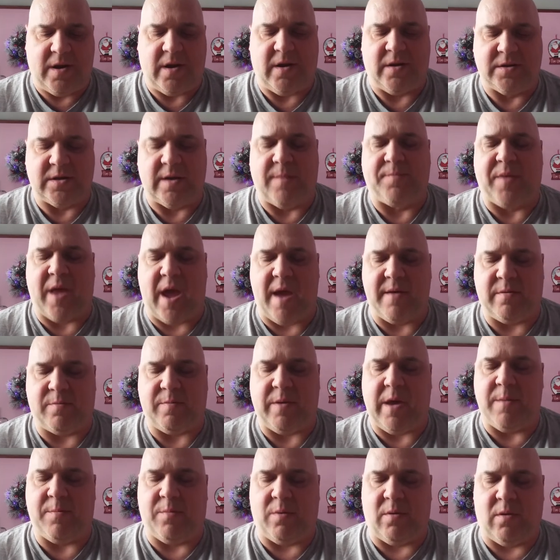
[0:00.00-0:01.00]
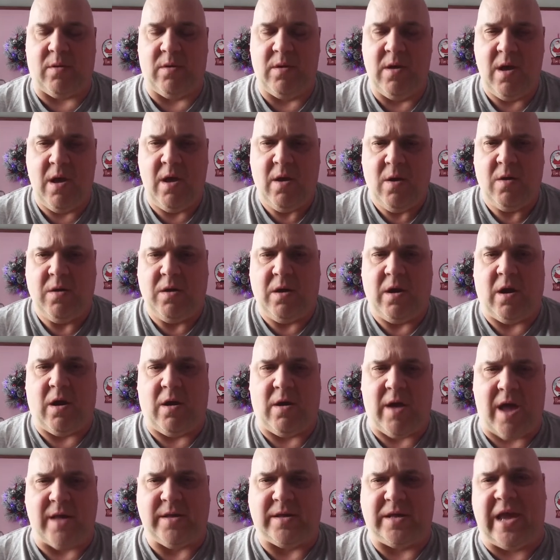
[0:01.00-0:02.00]
sometimes people,
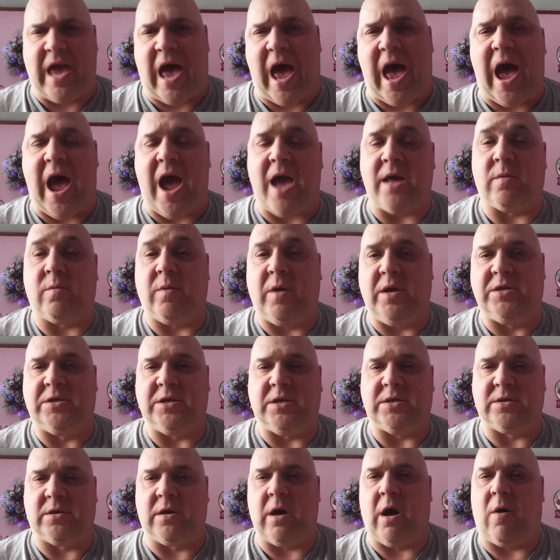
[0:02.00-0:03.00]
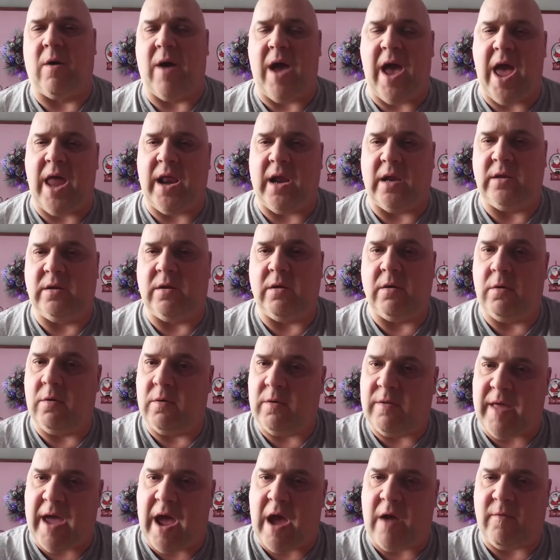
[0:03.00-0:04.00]
as guys, we just go ahead and do it
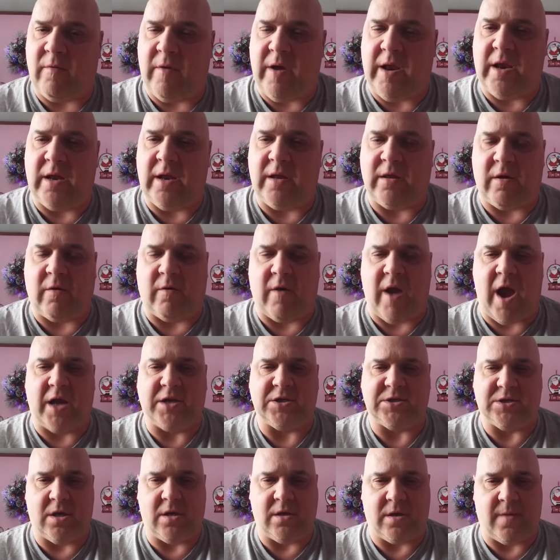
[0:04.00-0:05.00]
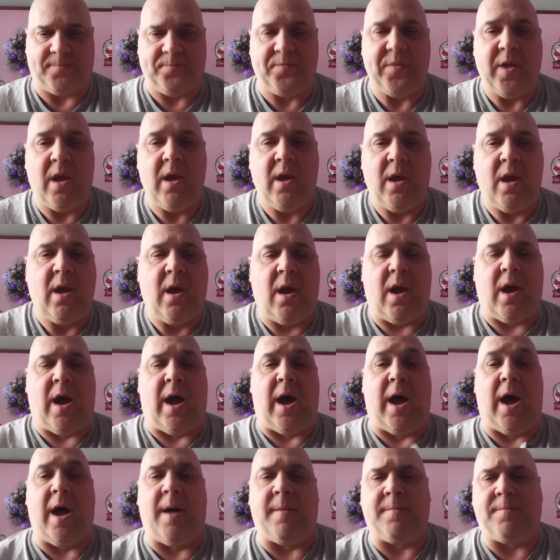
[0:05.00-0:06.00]
without reading directions.
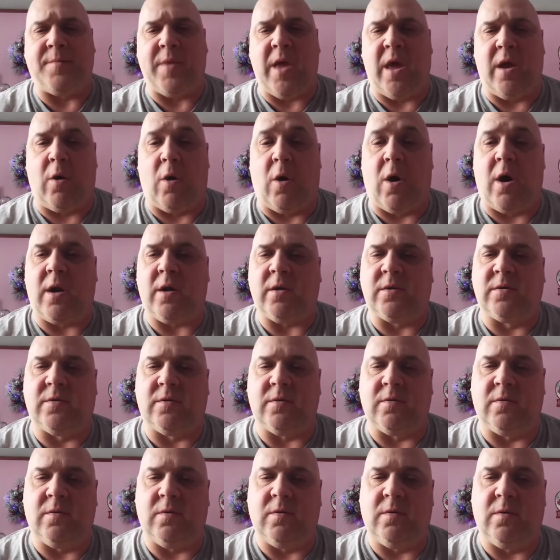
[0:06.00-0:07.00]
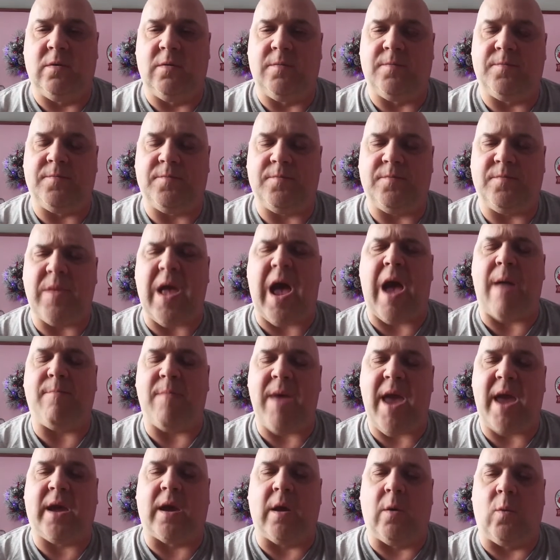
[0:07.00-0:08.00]
In order to not
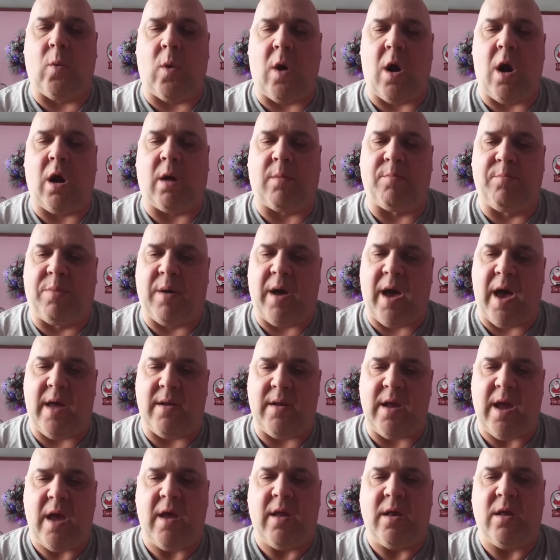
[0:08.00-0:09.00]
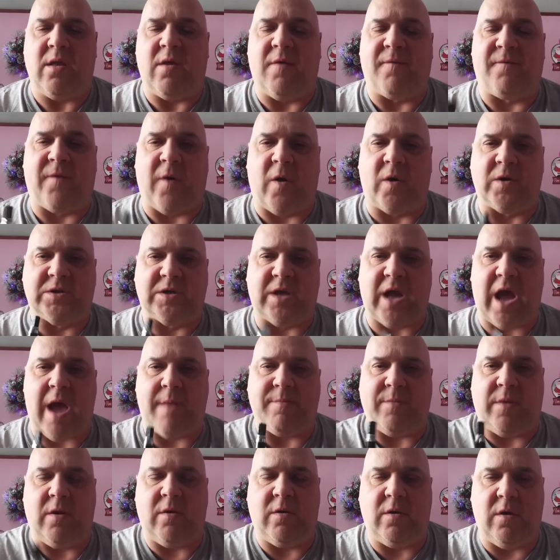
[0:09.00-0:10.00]
make it work, but the first
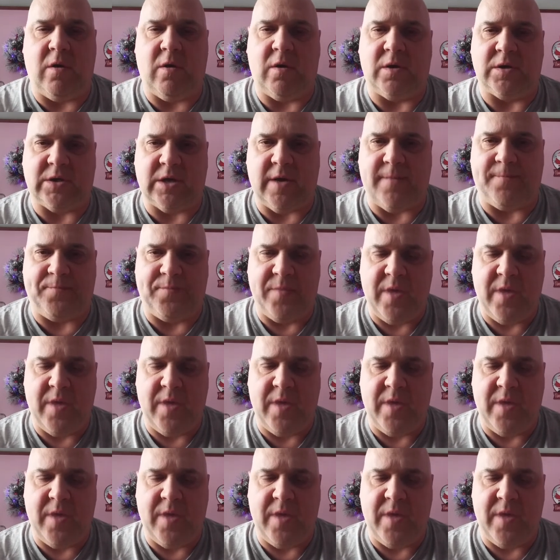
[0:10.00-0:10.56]
time you use it,